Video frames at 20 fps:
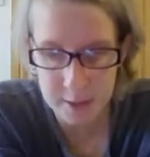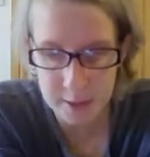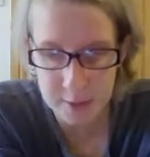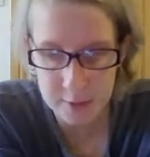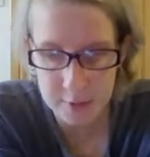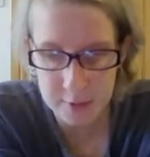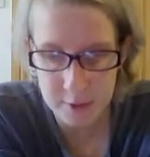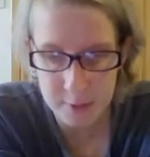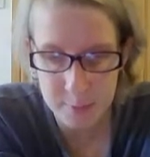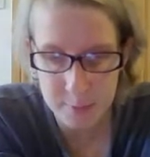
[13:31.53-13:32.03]

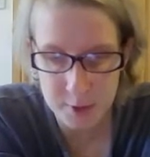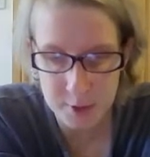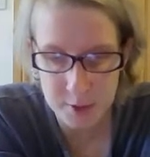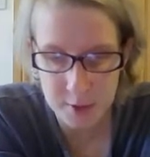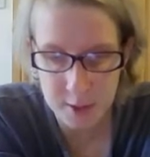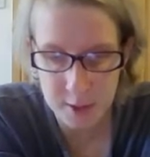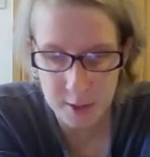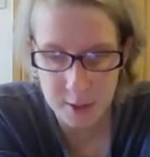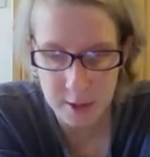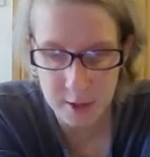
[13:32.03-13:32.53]
So I'm just
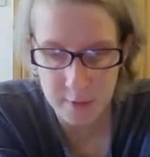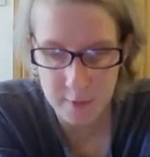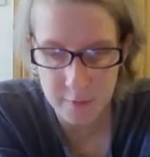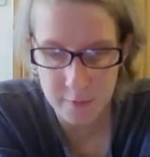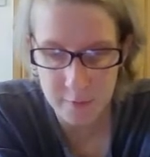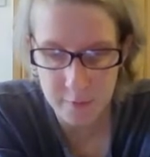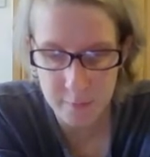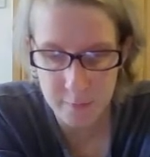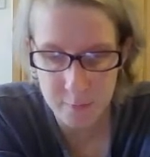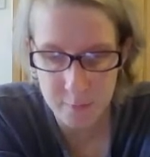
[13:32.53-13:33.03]
going to kind of
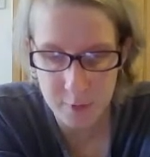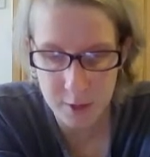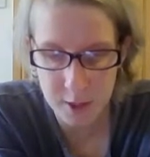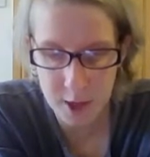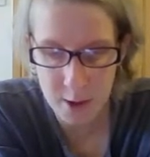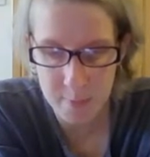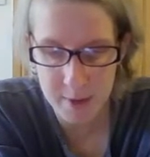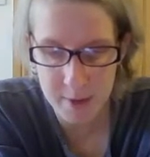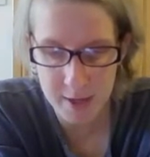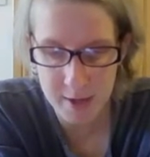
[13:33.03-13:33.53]

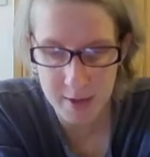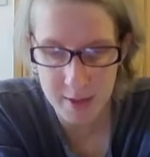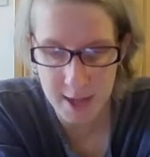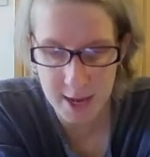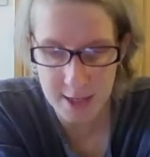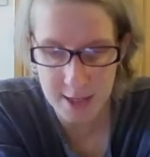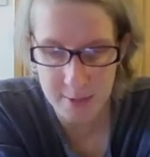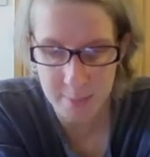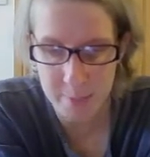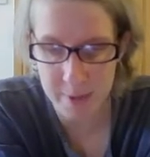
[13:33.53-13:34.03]
come in the
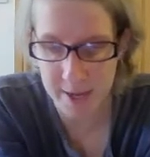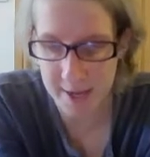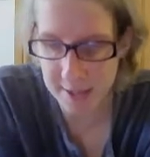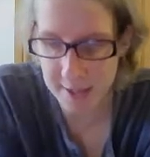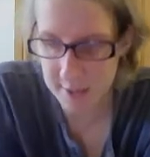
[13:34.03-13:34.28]
edge a bit.